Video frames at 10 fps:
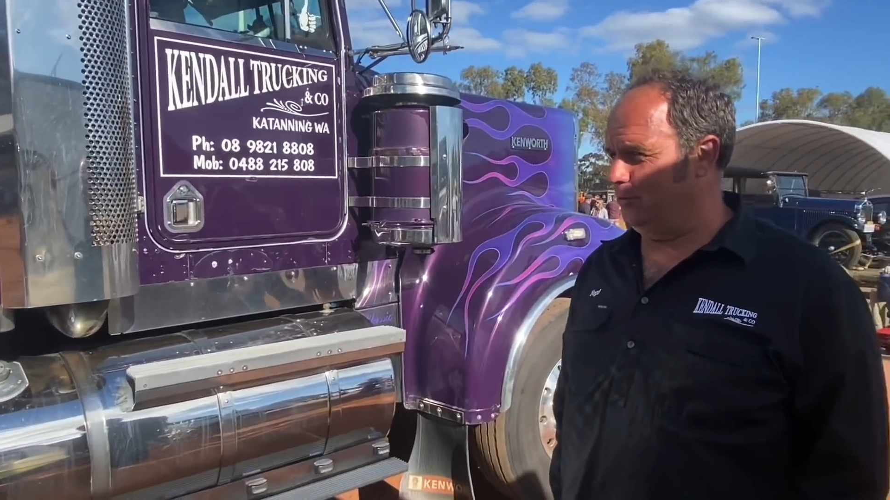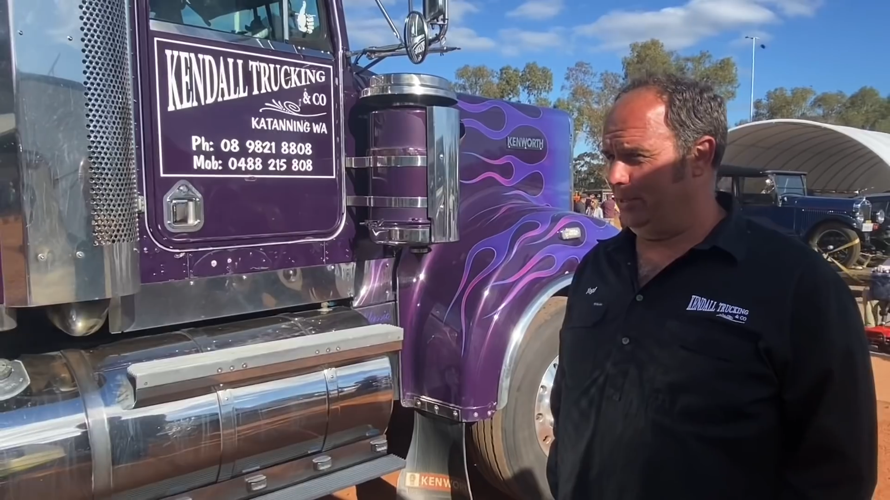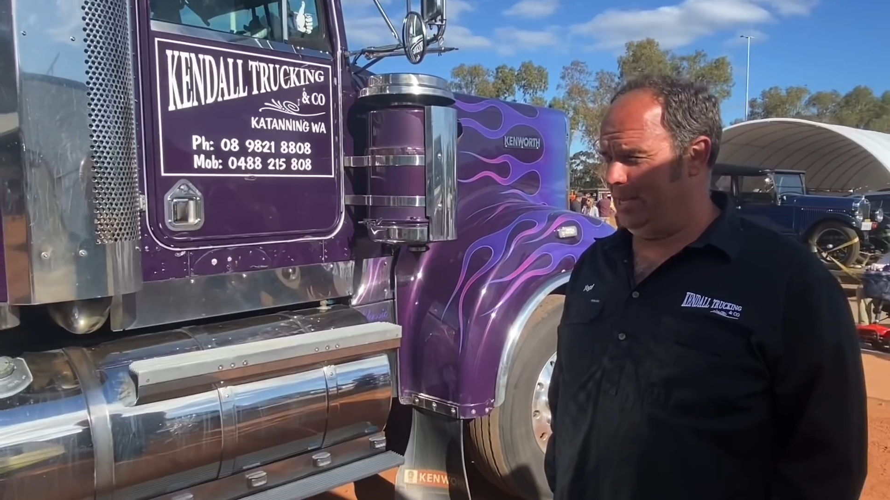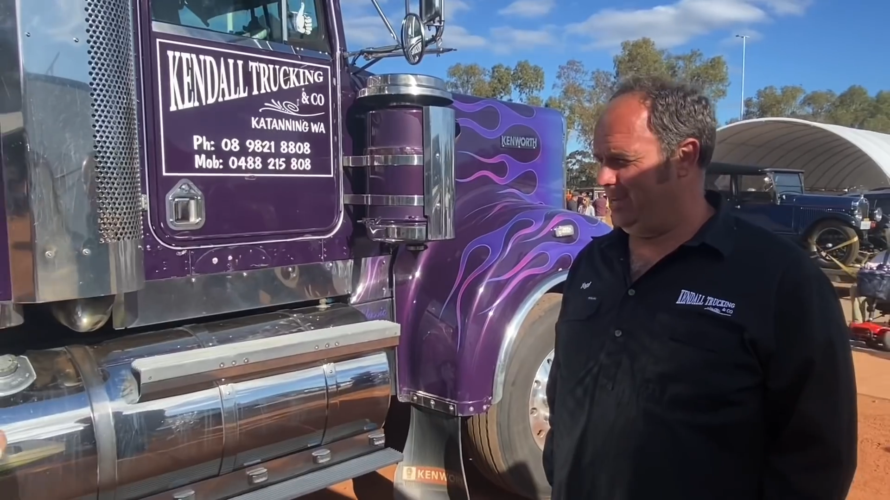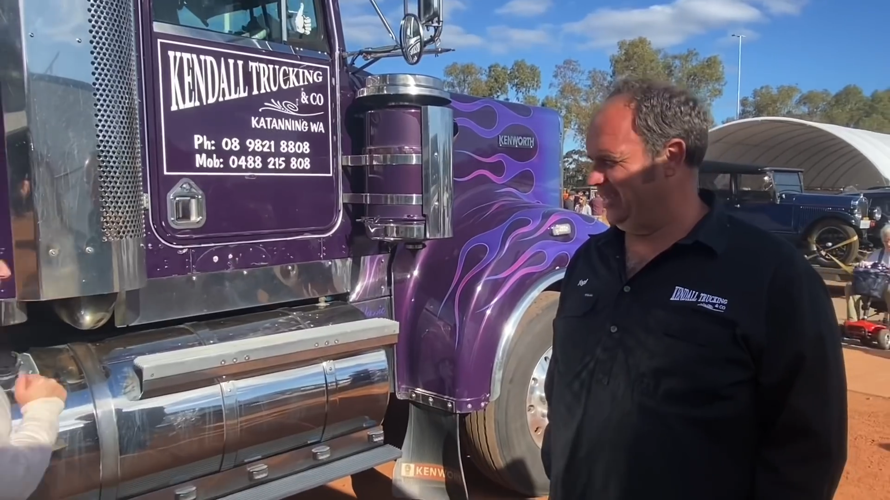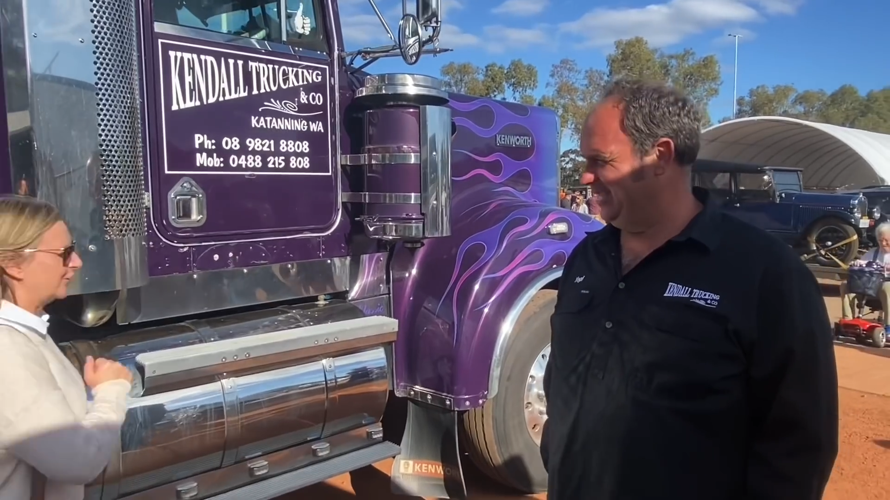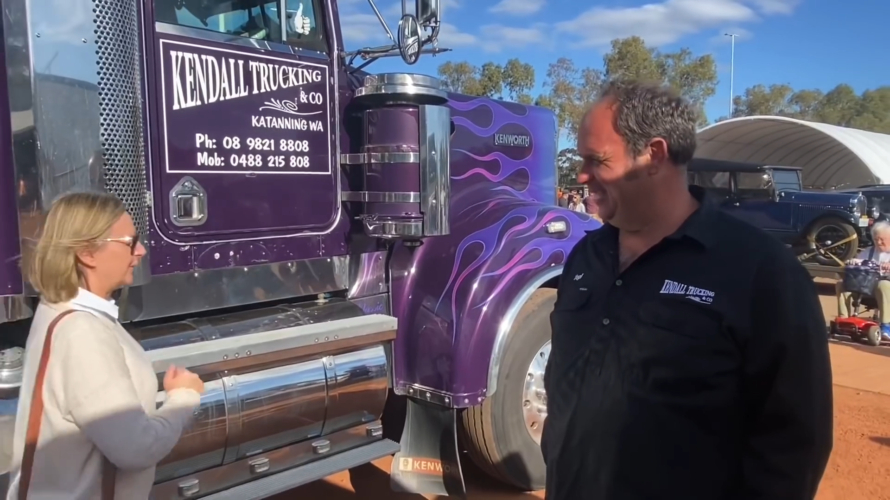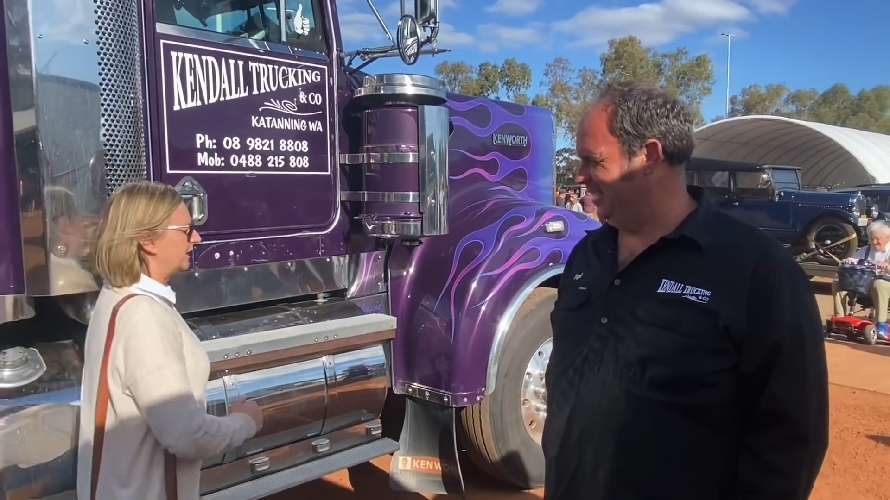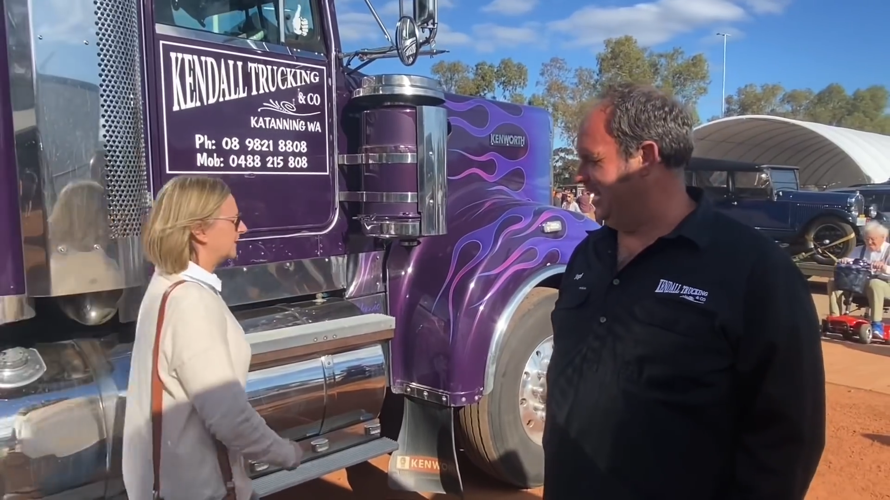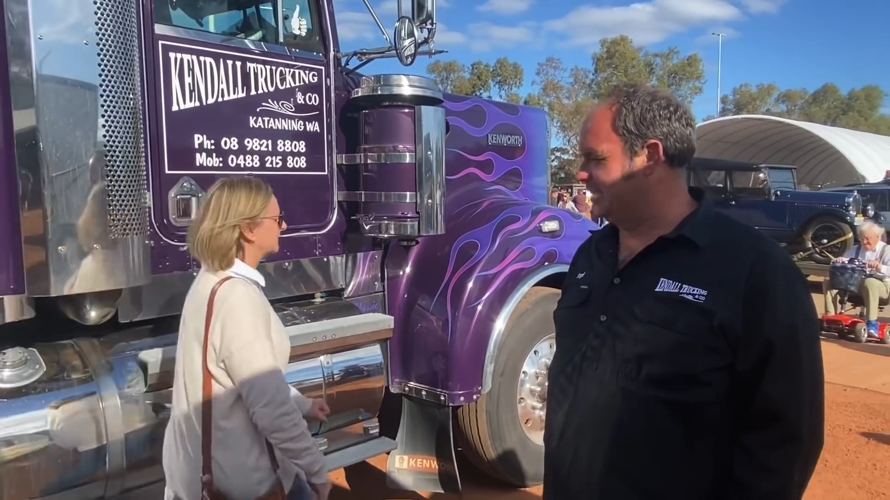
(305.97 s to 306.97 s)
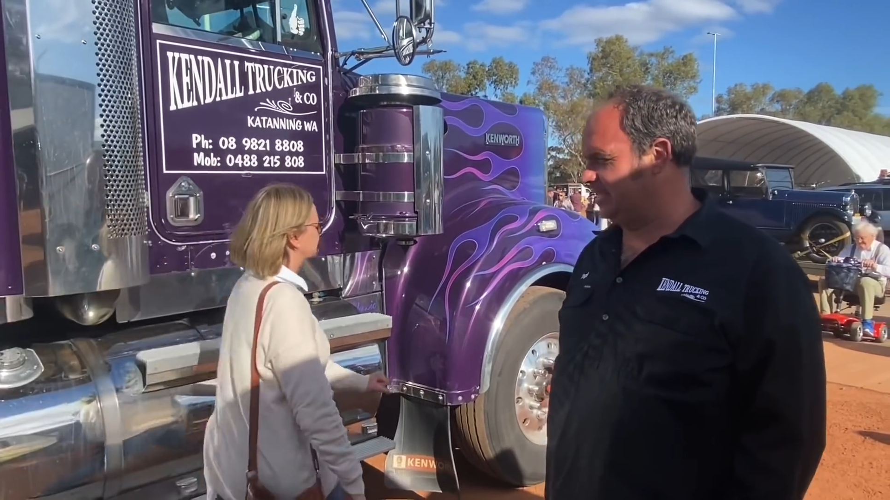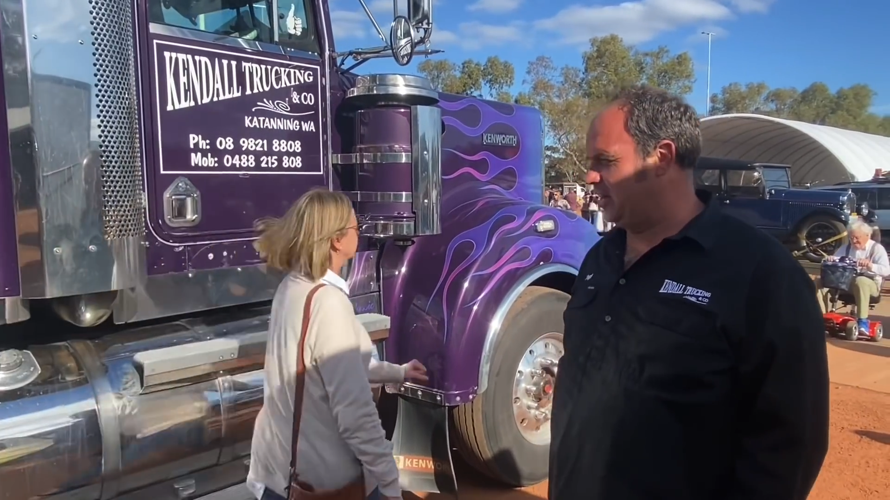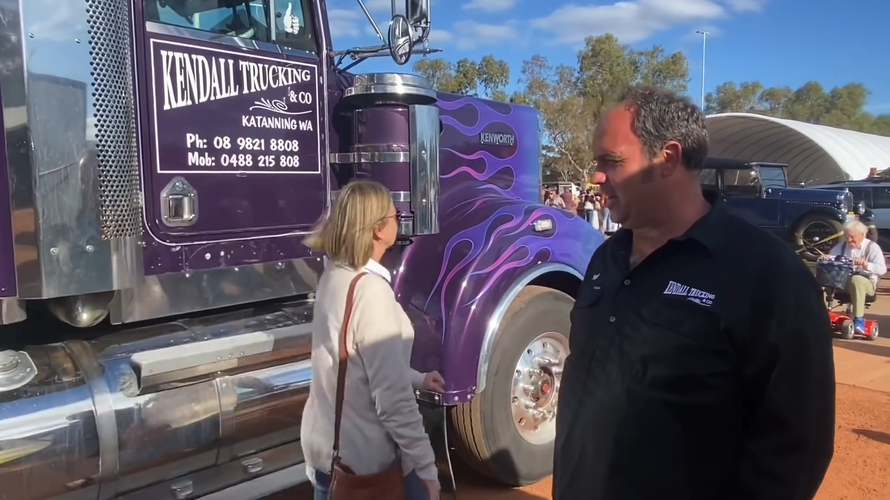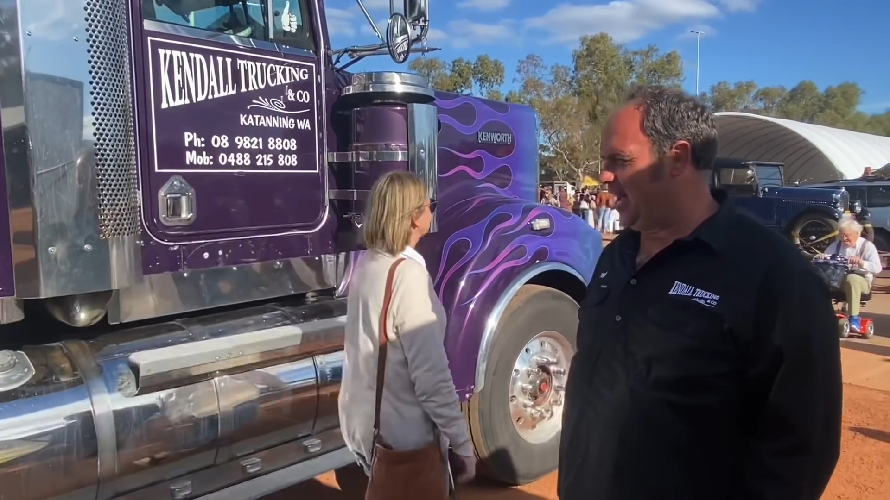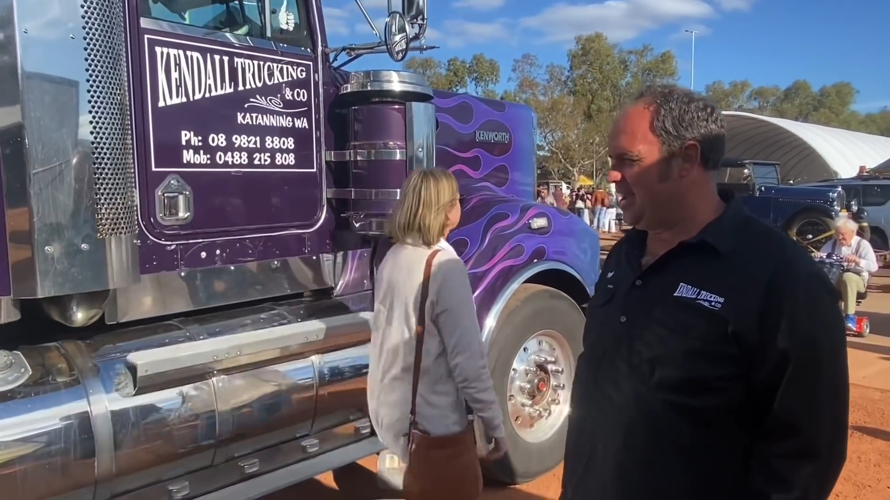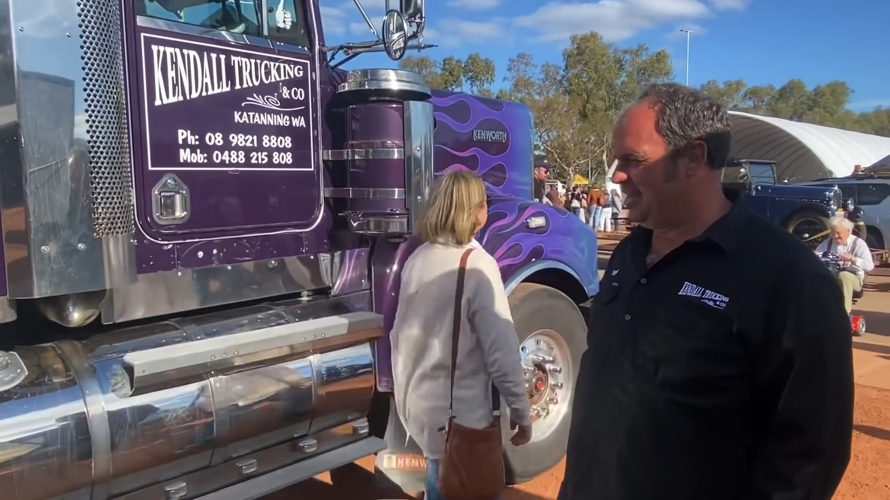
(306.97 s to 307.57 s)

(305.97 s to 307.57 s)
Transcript: again. That's okay.